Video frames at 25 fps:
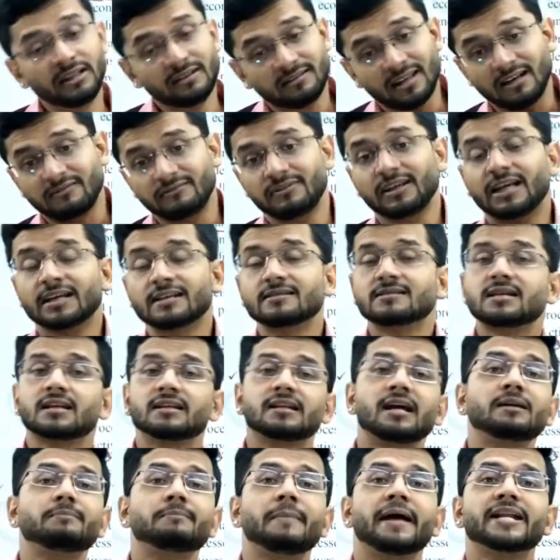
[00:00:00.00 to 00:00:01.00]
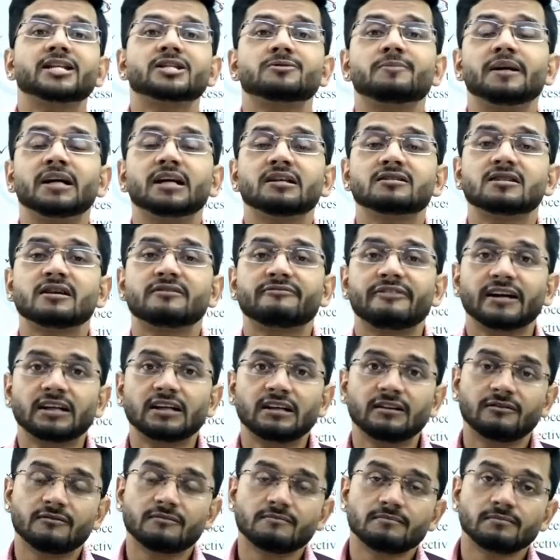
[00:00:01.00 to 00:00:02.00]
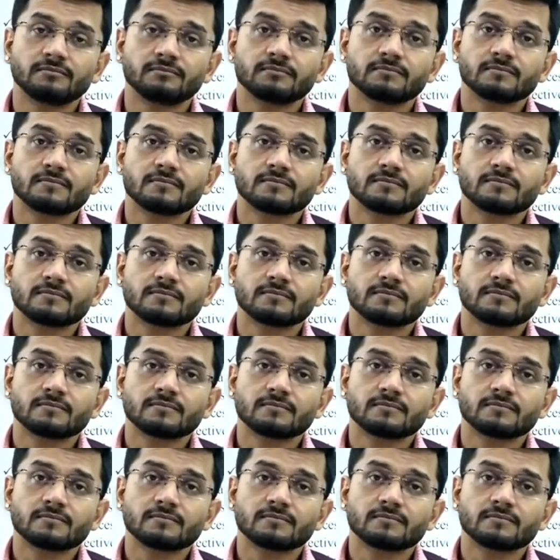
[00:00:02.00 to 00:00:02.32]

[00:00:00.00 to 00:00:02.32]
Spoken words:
only then we can say that management is effective.